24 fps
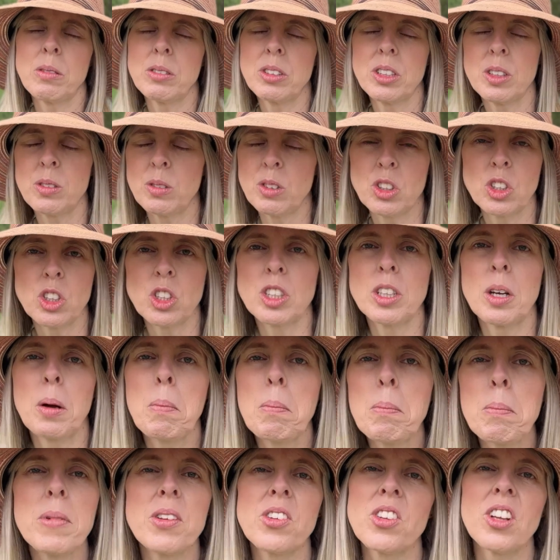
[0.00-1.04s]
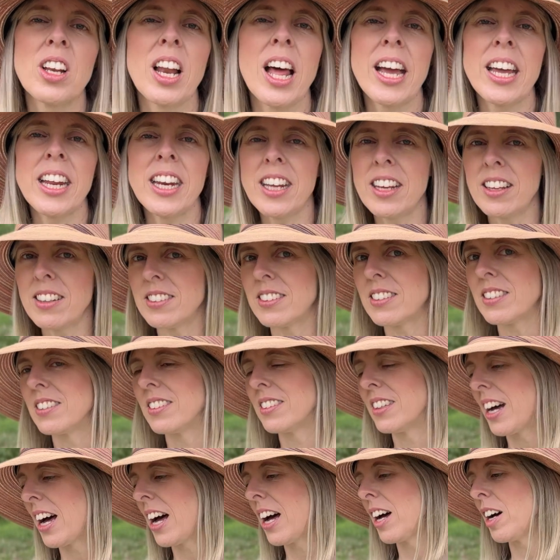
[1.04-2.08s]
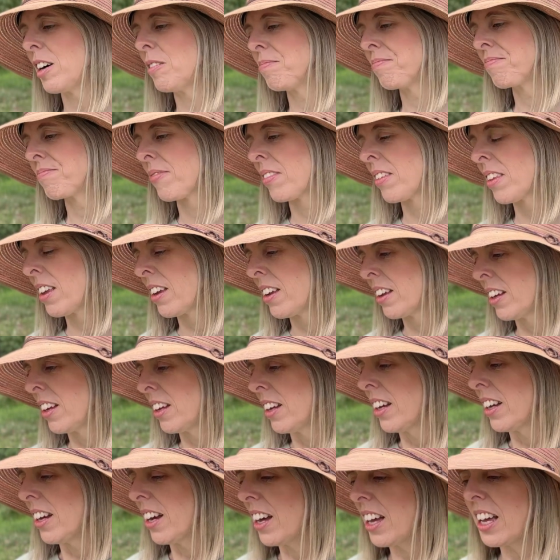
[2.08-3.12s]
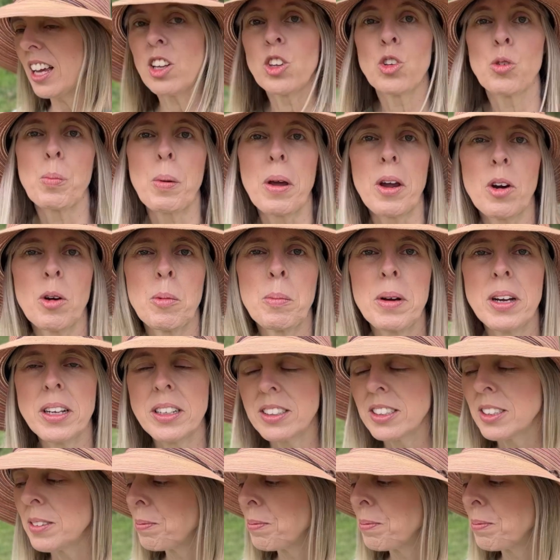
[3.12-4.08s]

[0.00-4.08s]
it was just a miscellaneous experiment.